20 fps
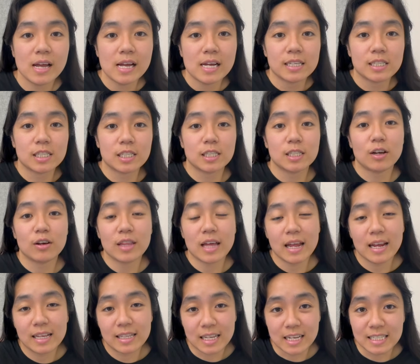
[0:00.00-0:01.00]
Just know
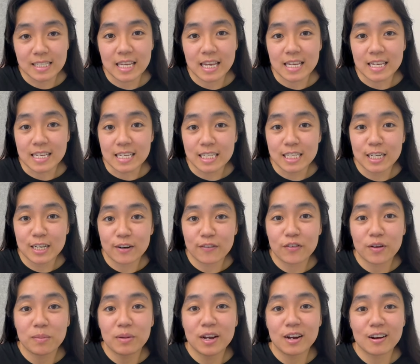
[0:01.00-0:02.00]
that it does get easier
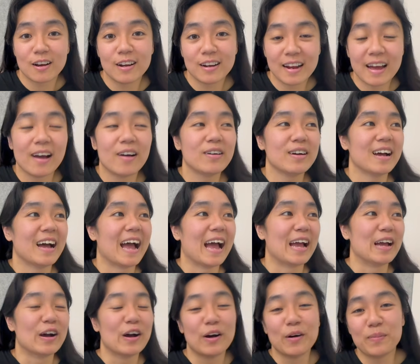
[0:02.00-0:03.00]
from here on out. I
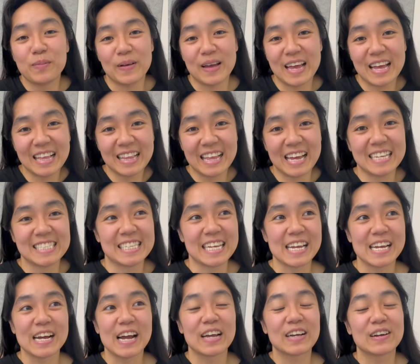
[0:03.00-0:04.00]
hope, unless
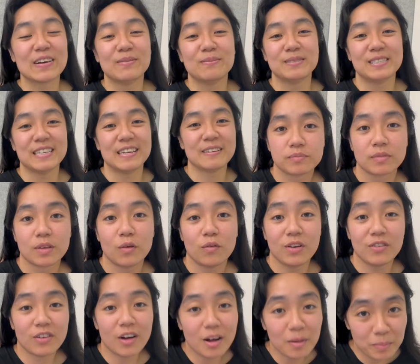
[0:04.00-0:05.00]
AI comes in. We've
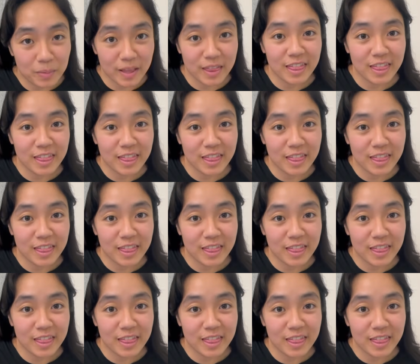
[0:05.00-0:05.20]
all been